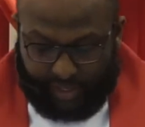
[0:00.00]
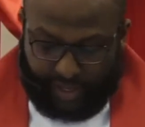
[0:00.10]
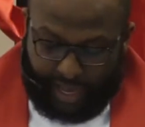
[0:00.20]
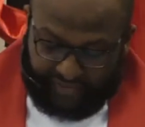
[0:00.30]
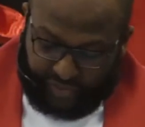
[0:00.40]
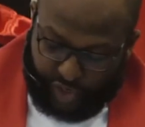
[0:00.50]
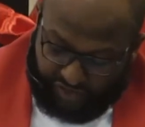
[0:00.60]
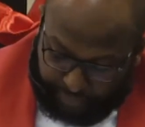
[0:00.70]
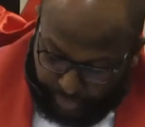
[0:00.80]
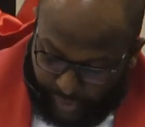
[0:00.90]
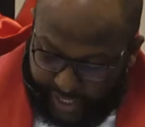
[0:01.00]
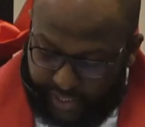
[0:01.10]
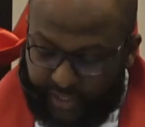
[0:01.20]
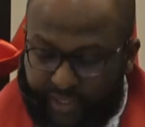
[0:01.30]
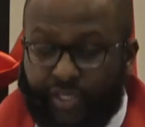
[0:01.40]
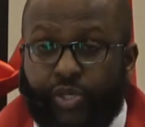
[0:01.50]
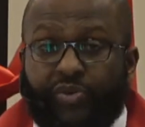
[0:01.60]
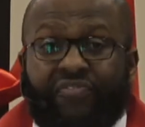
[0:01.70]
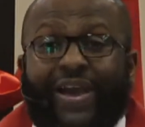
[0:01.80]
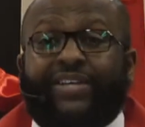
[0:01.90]
After you've prayed and you've
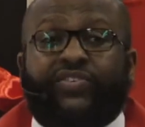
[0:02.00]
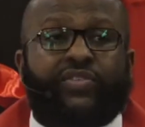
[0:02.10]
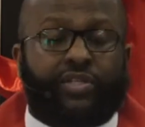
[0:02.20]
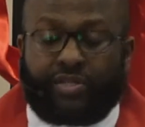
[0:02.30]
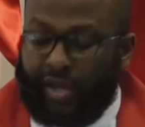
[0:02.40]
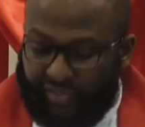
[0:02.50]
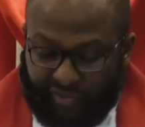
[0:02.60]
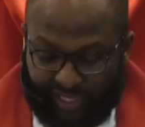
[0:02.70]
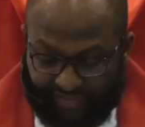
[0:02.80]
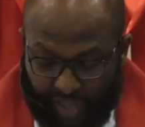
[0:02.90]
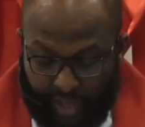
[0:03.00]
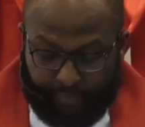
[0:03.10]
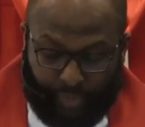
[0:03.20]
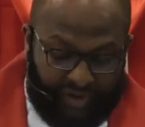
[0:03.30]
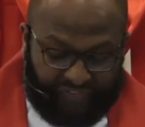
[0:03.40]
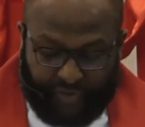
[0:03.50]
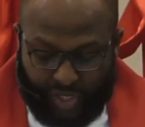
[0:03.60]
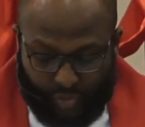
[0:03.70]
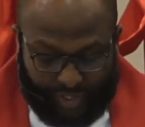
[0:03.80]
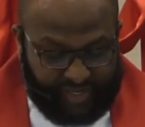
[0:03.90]
fasted, and others have prayed for
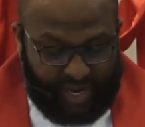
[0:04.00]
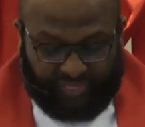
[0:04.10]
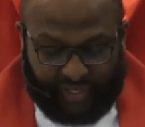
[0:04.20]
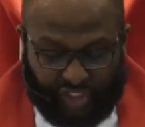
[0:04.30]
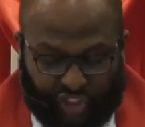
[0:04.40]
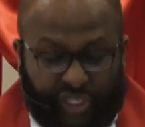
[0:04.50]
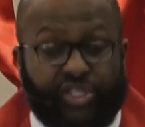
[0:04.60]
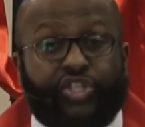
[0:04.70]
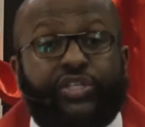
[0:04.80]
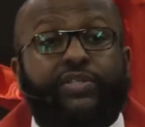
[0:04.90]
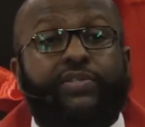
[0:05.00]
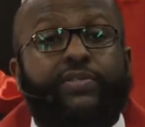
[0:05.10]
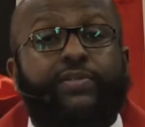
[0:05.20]
you, and nothing changes,